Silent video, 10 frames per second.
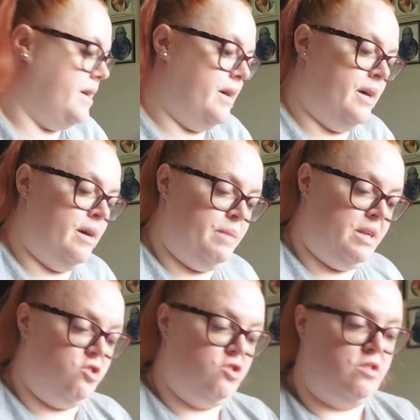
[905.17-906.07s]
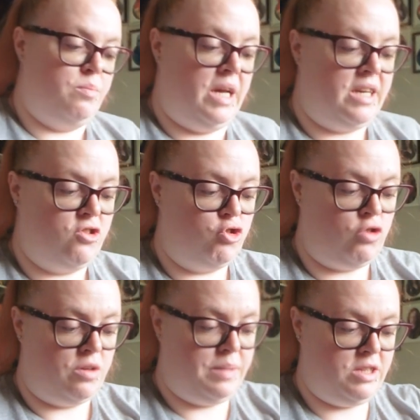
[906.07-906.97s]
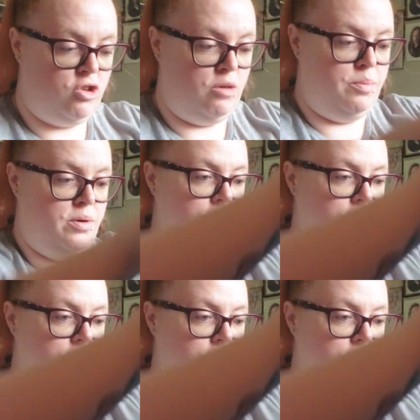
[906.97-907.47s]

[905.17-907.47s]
And it's just a plain stripy top.